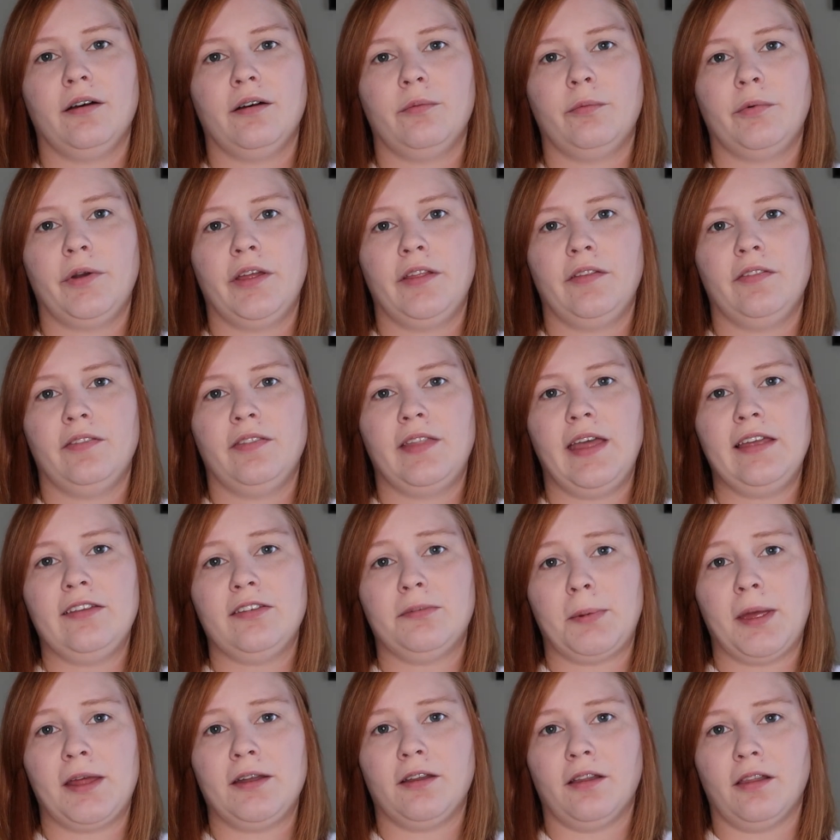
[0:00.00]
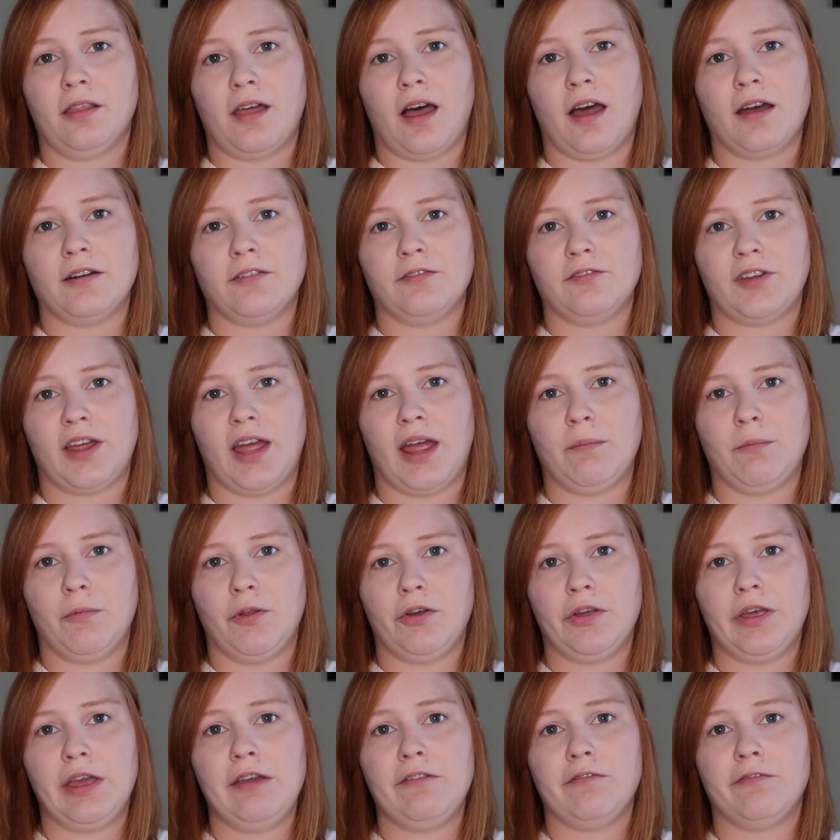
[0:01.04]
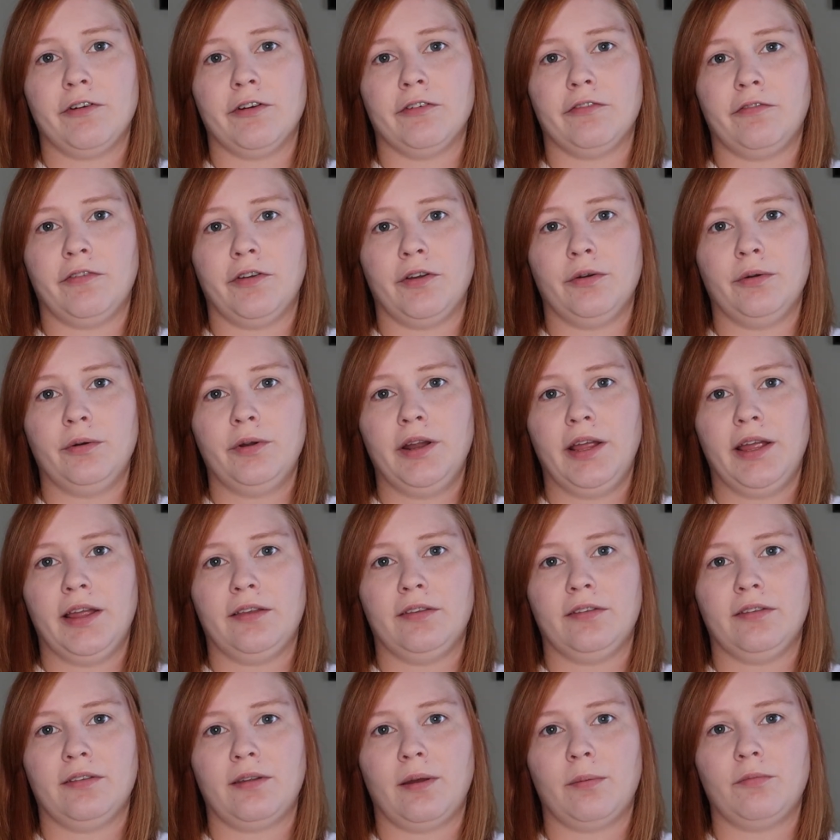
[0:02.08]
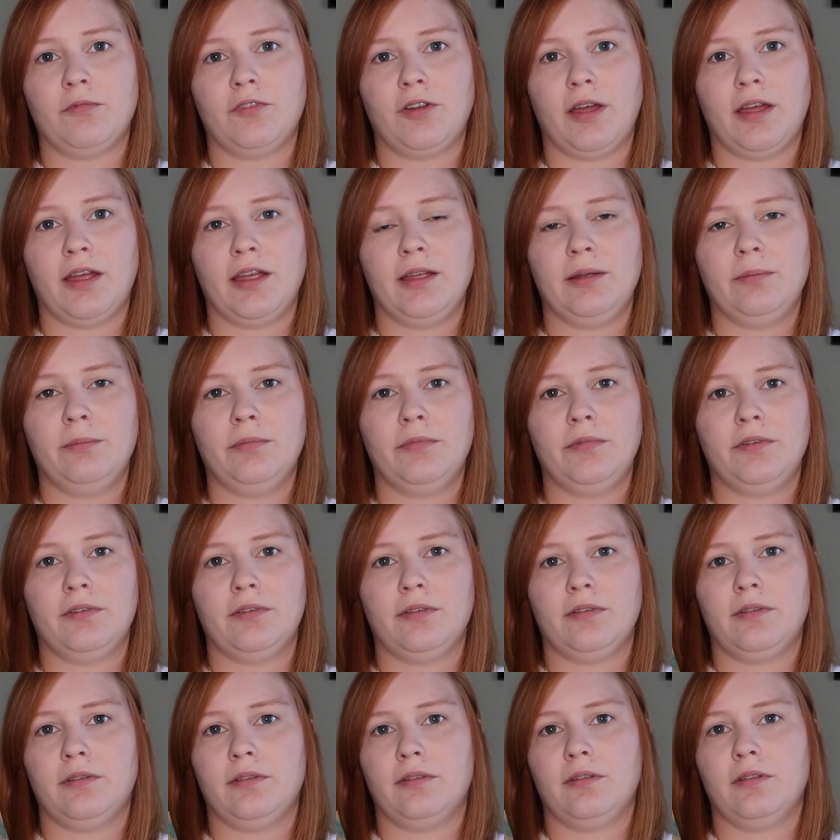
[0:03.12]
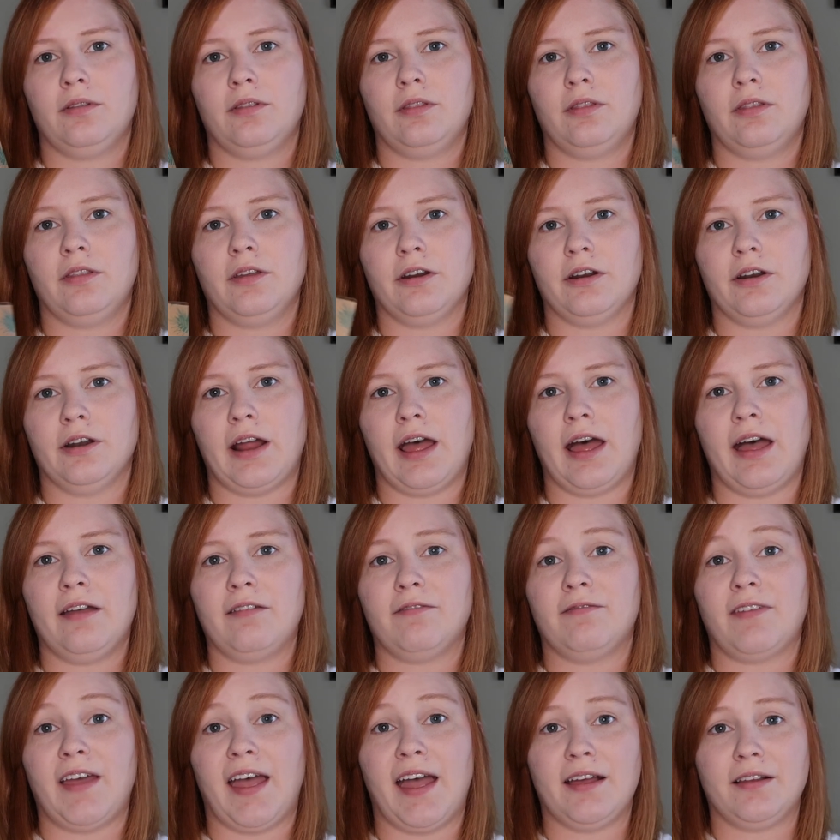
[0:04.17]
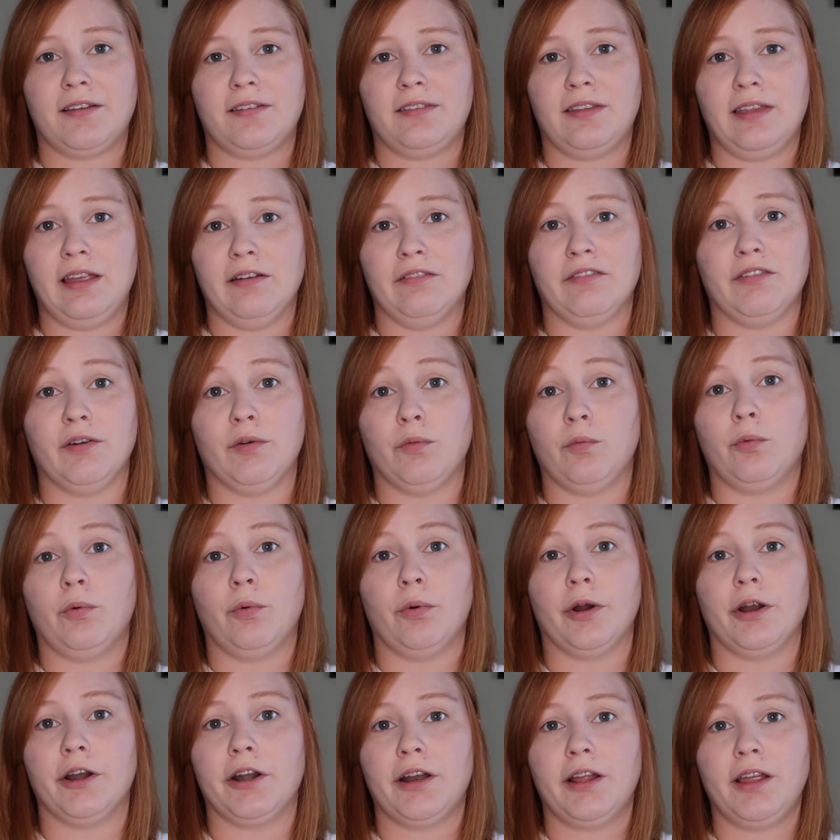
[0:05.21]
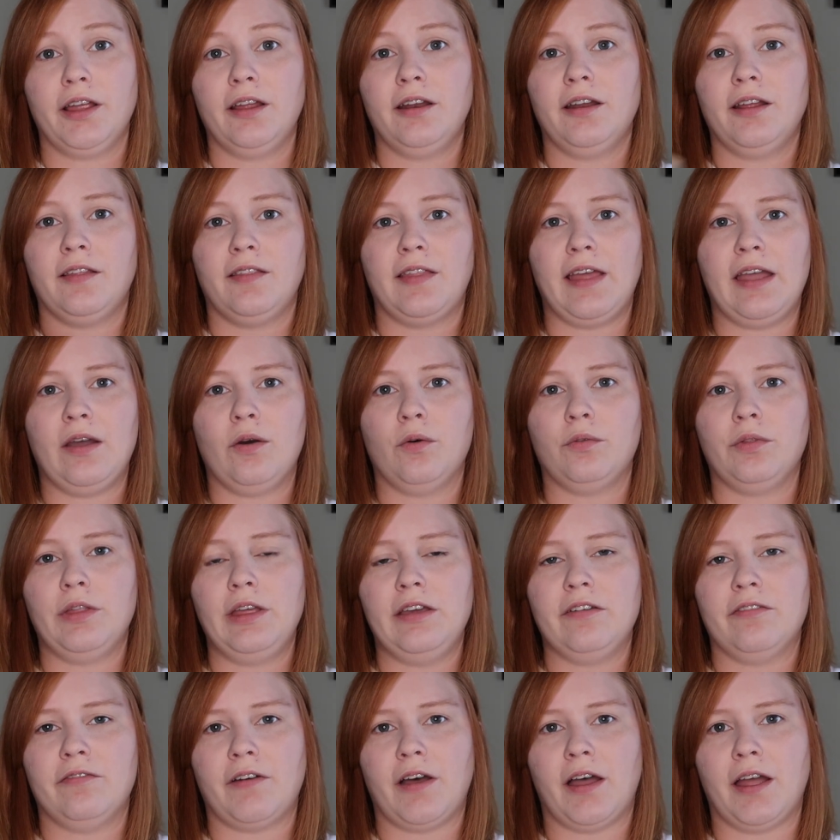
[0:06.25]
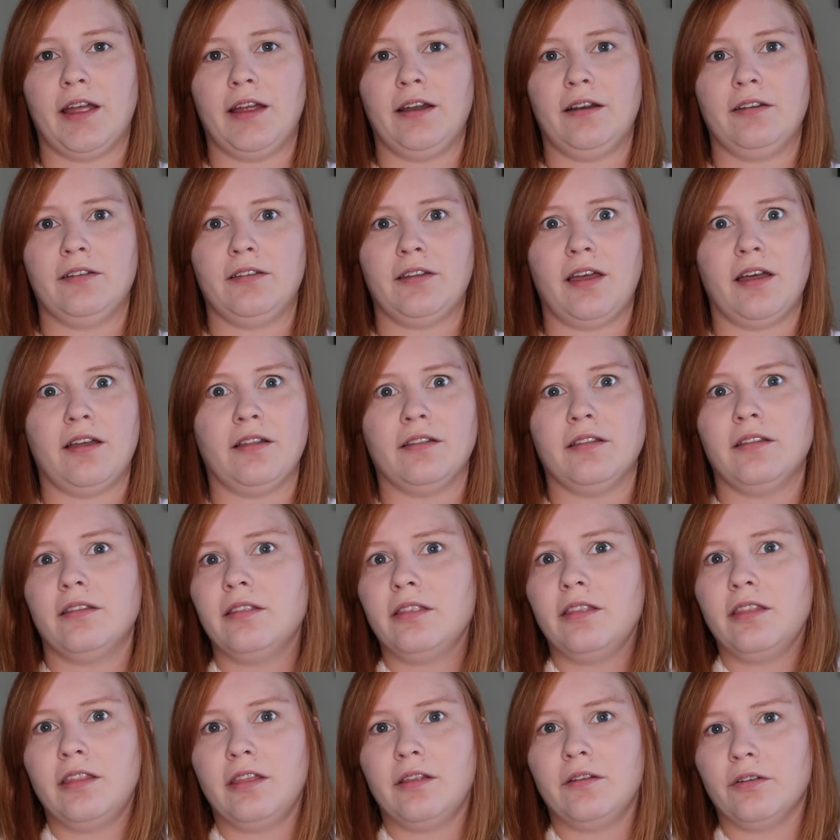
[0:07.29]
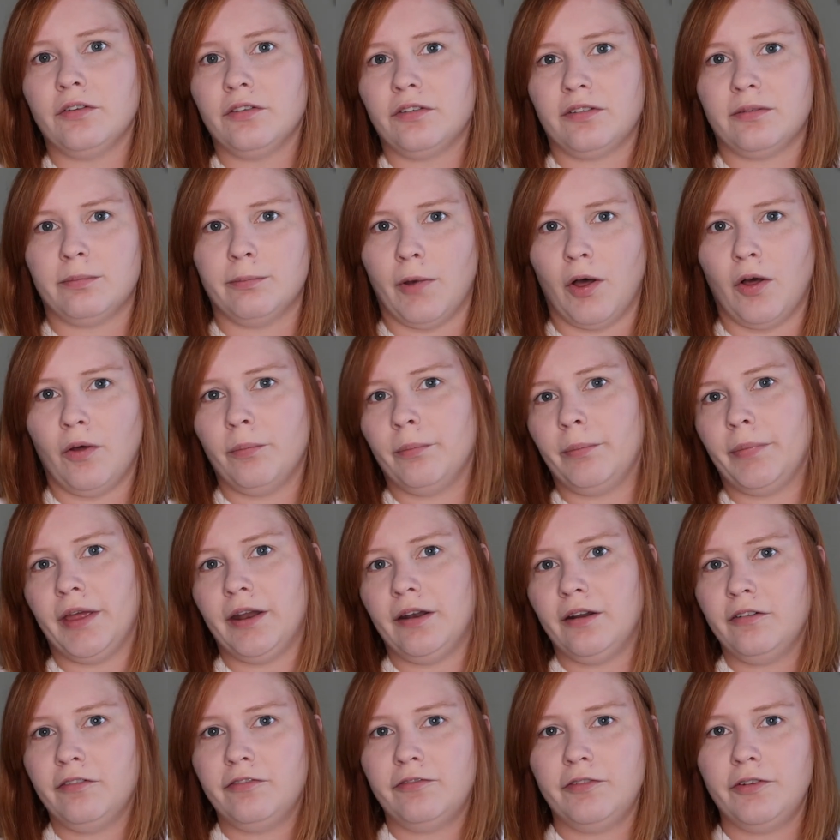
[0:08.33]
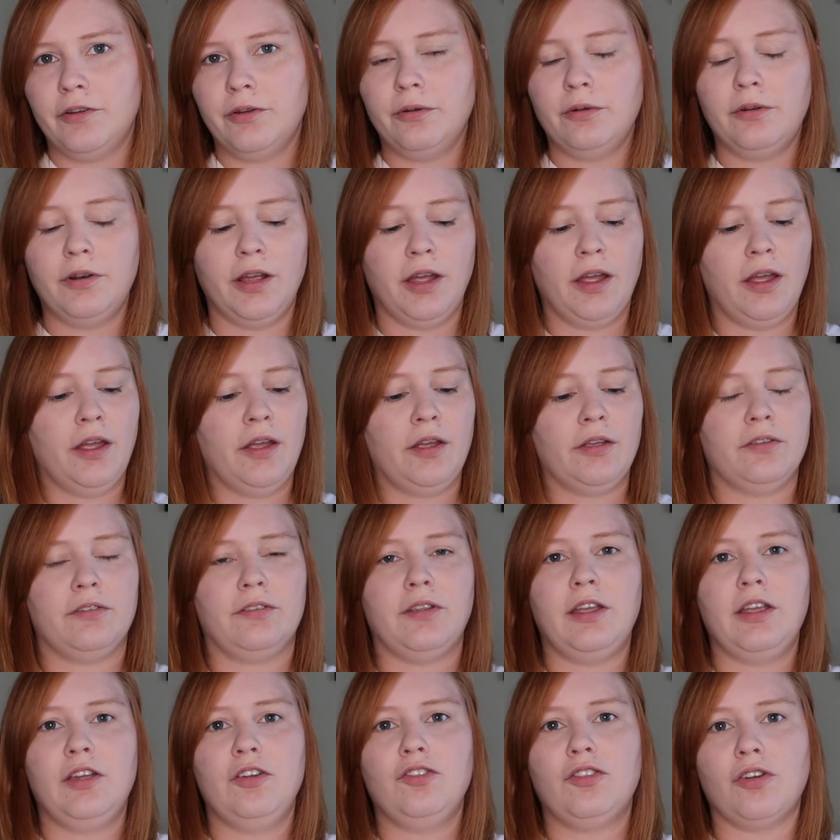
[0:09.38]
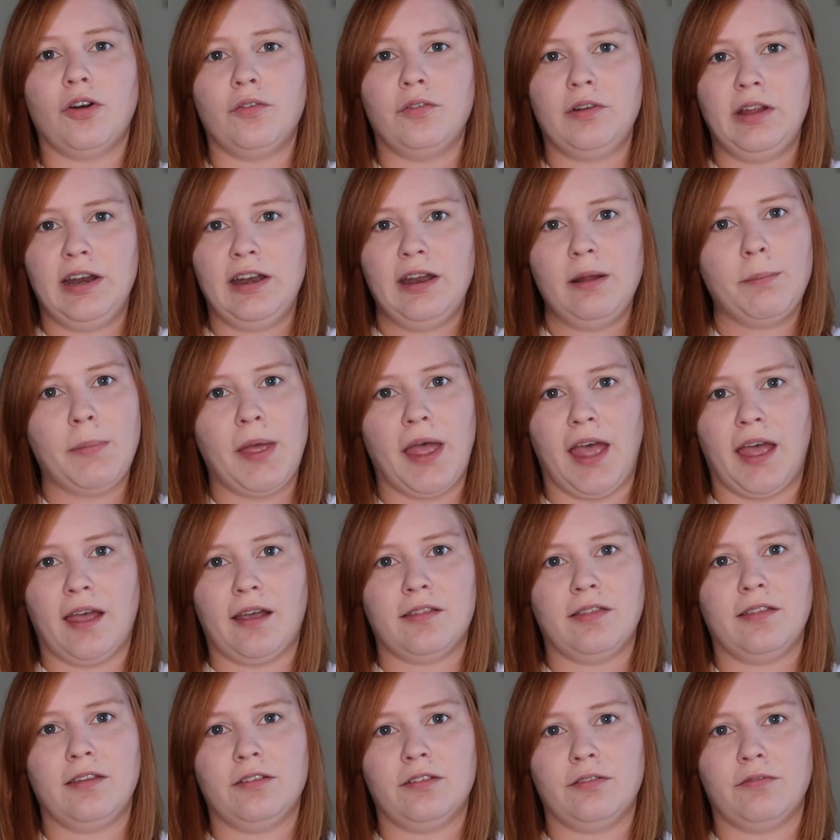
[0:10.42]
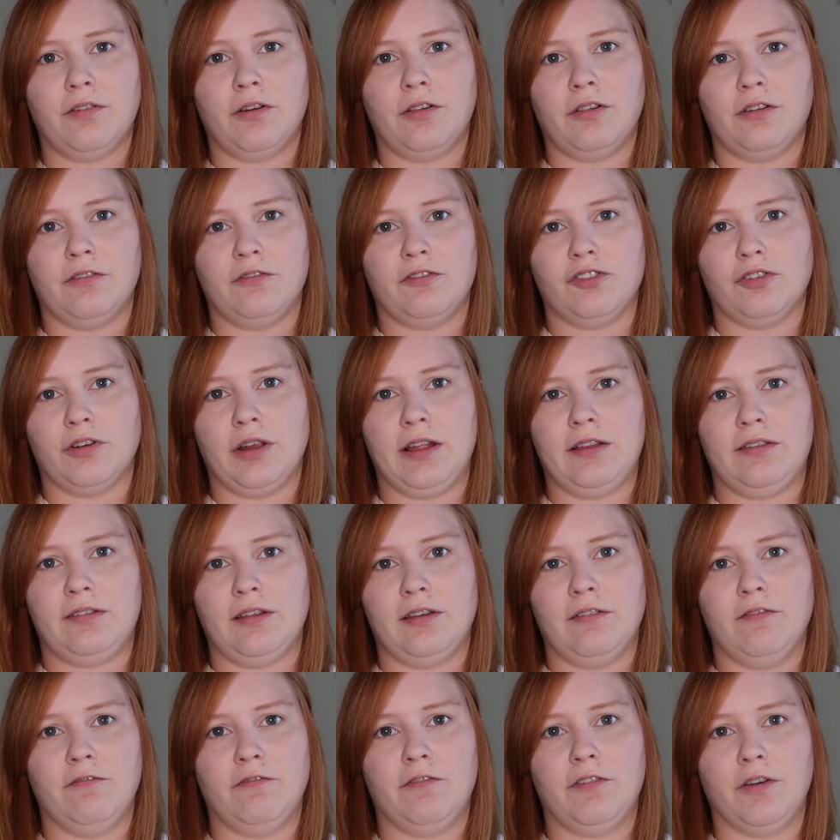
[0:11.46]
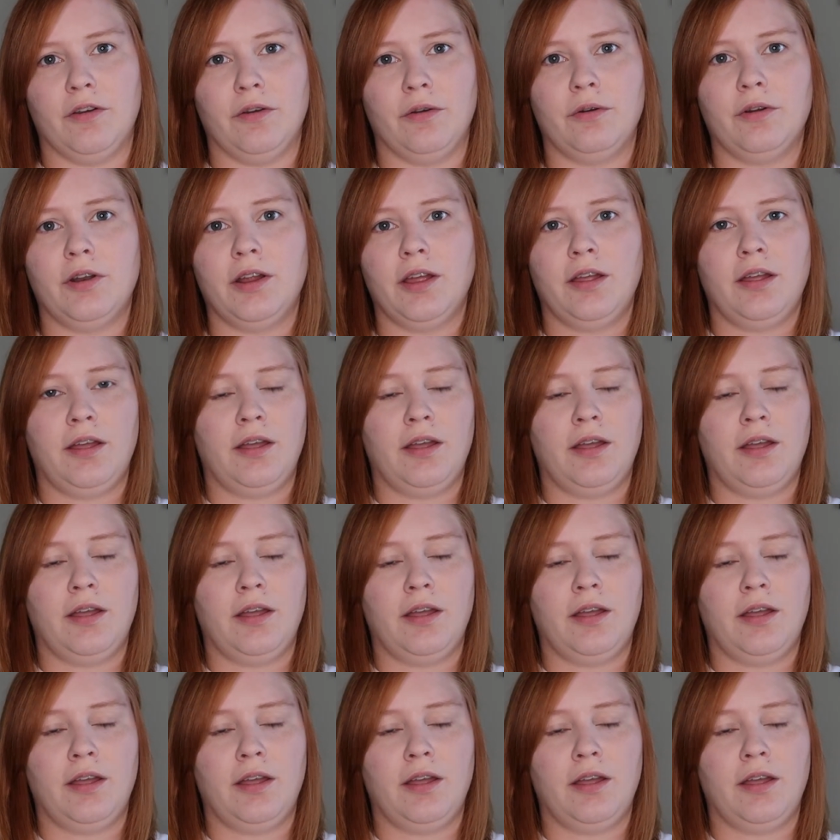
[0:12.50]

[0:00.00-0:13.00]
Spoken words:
when they spend a lot of time looking for food, and sometimes they're not vastly rewarded. They only find a little small bit of food, so you don't need to pack this full of treats and food,